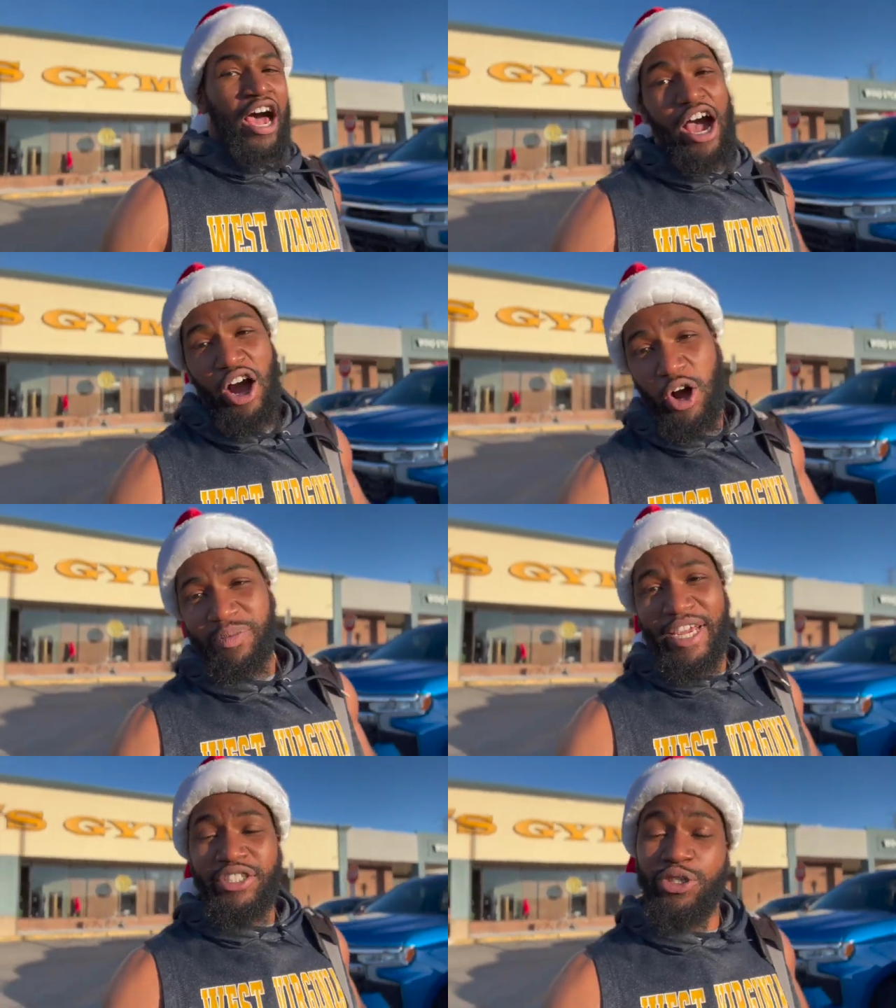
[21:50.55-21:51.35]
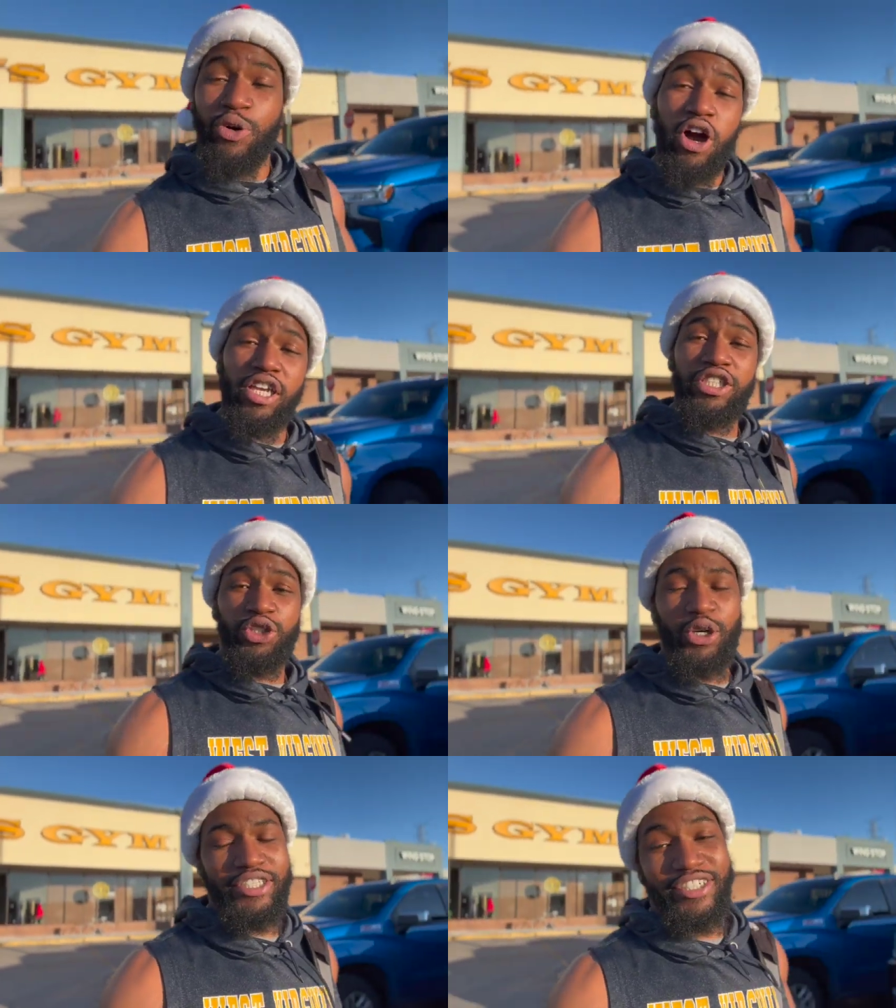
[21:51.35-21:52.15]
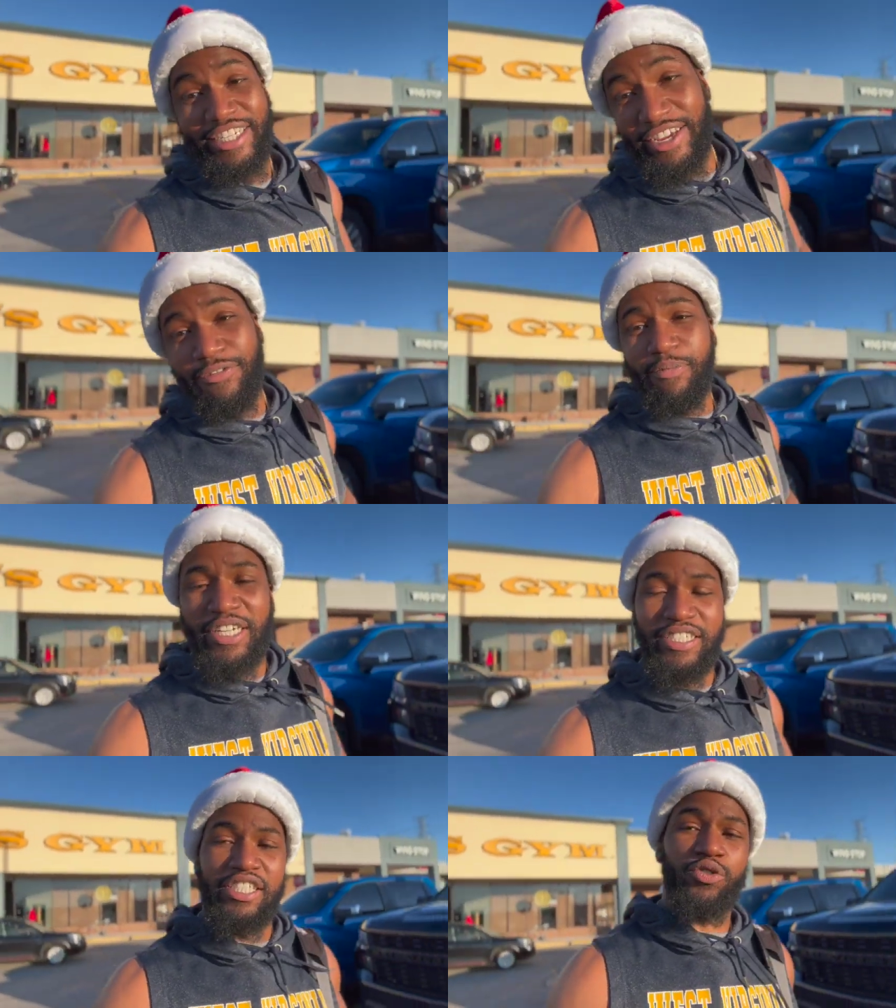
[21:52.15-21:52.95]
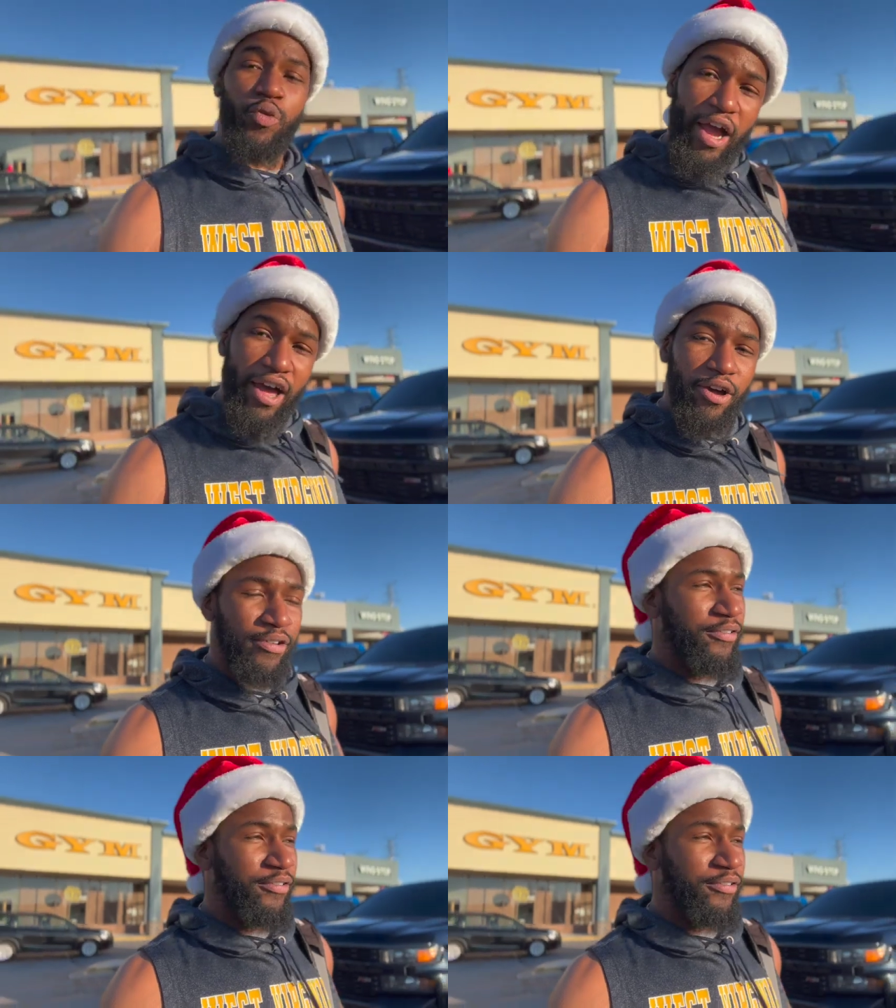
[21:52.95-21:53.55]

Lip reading: I hope that you all enjoyed your lift miss as well.